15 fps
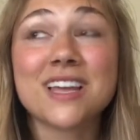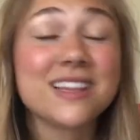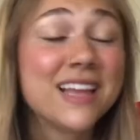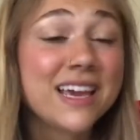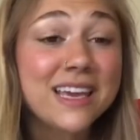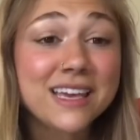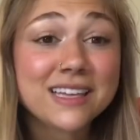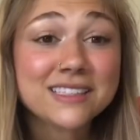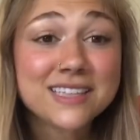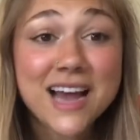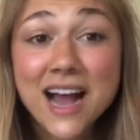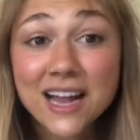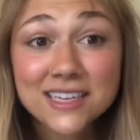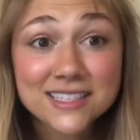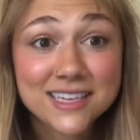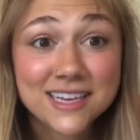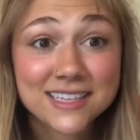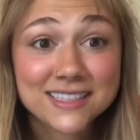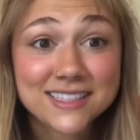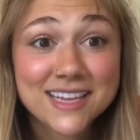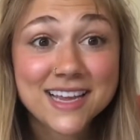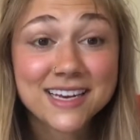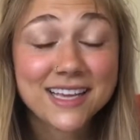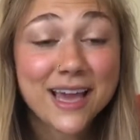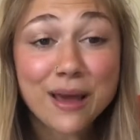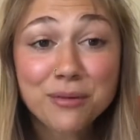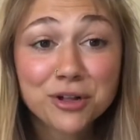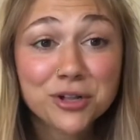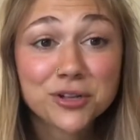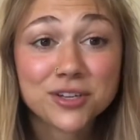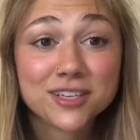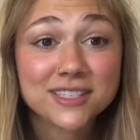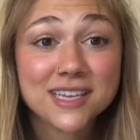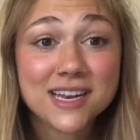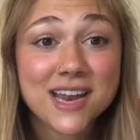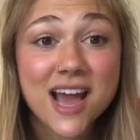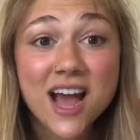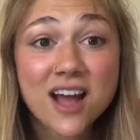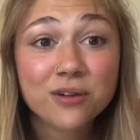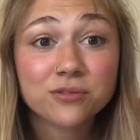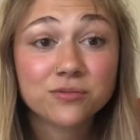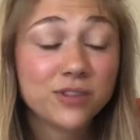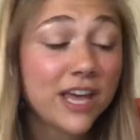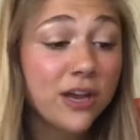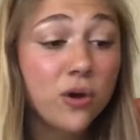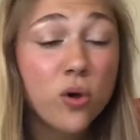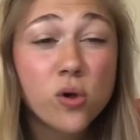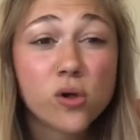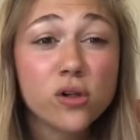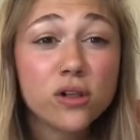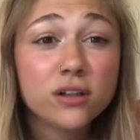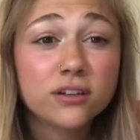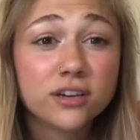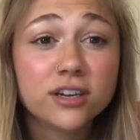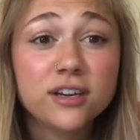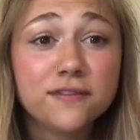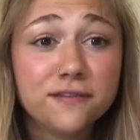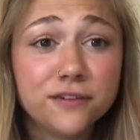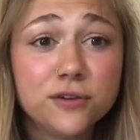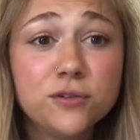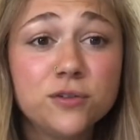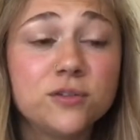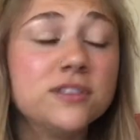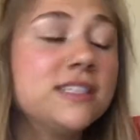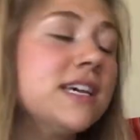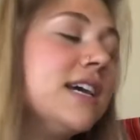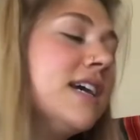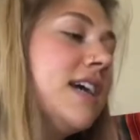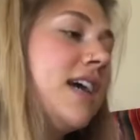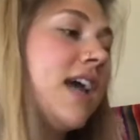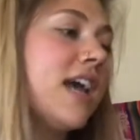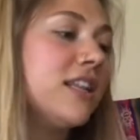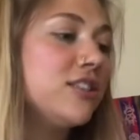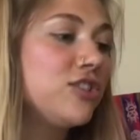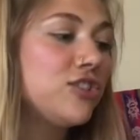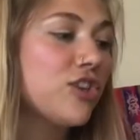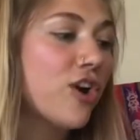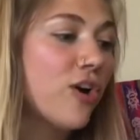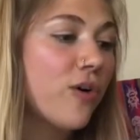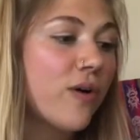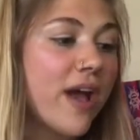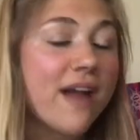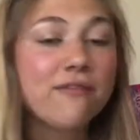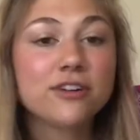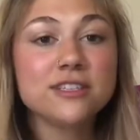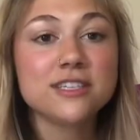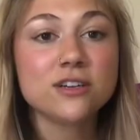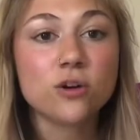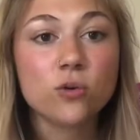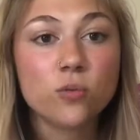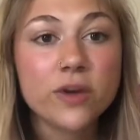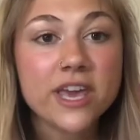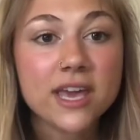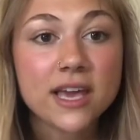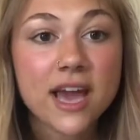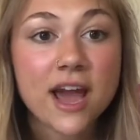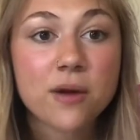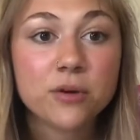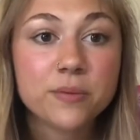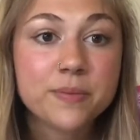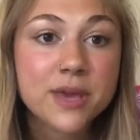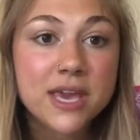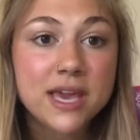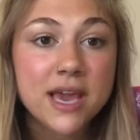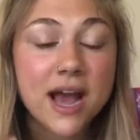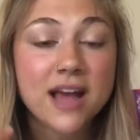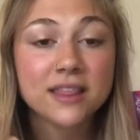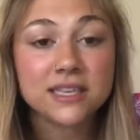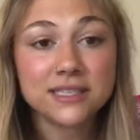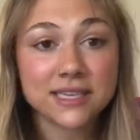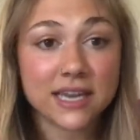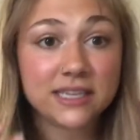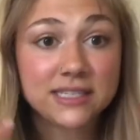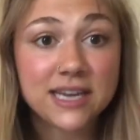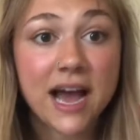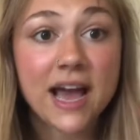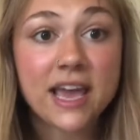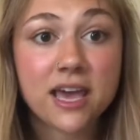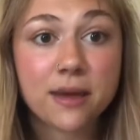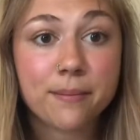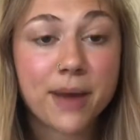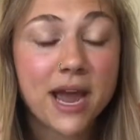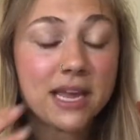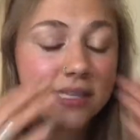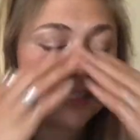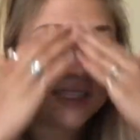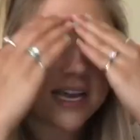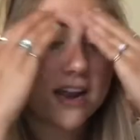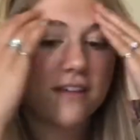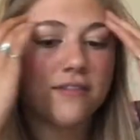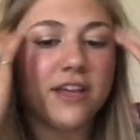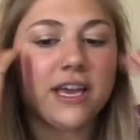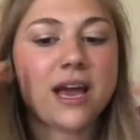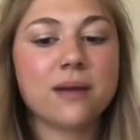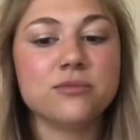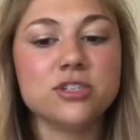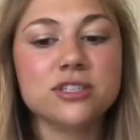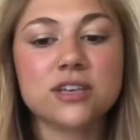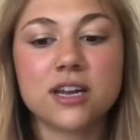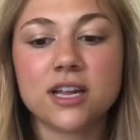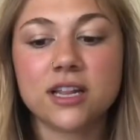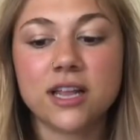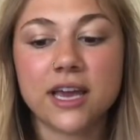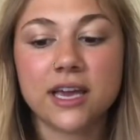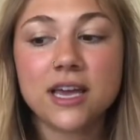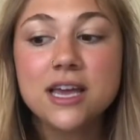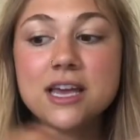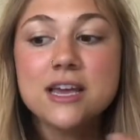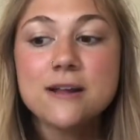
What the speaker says: like toxins and chemicals and not like whole good foods. And so every single week I would be on this like diet mindset of like, I'm just gonna like